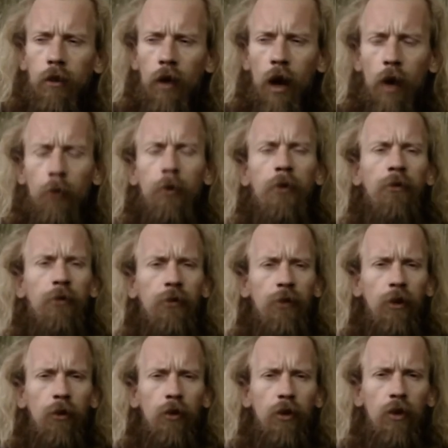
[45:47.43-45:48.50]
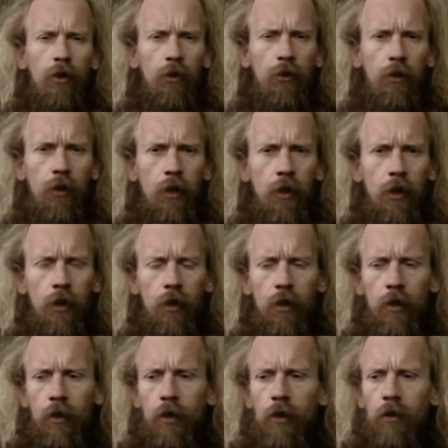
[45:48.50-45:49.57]
I wouldn't feel good
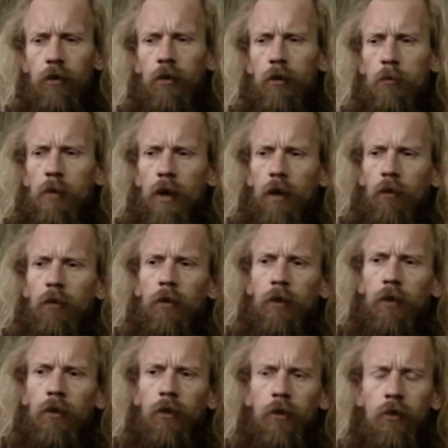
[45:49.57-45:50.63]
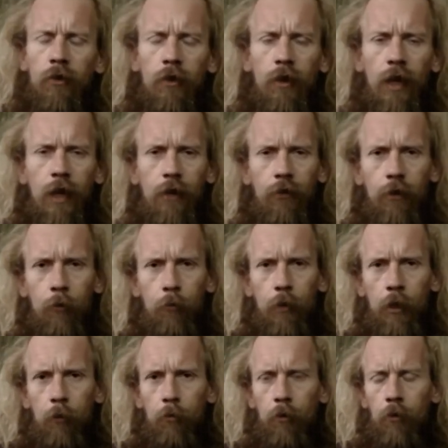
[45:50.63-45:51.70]
about slaving
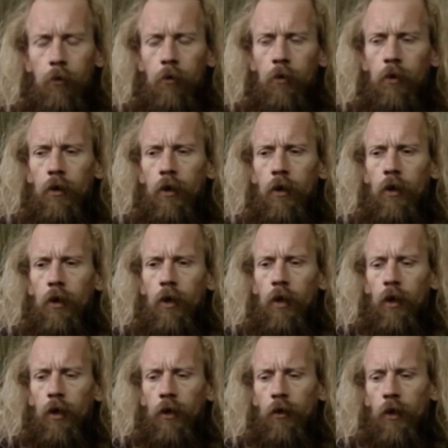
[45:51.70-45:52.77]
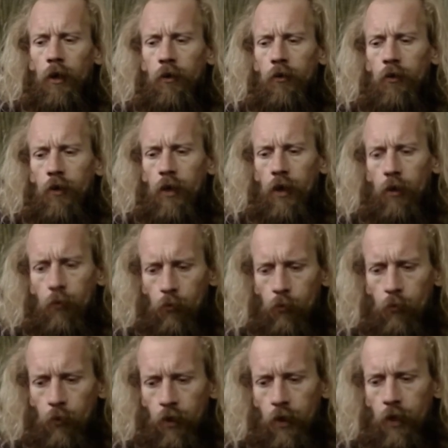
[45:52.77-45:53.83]
people and then saying,
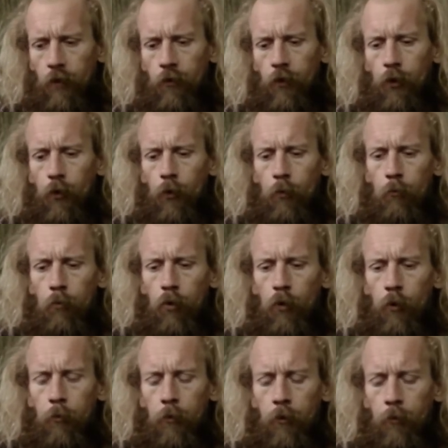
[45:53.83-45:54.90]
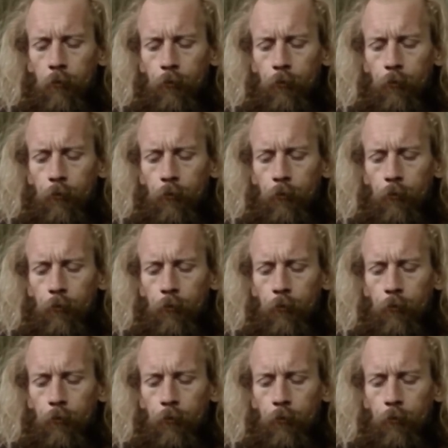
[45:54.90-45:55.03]
we're giving you employment.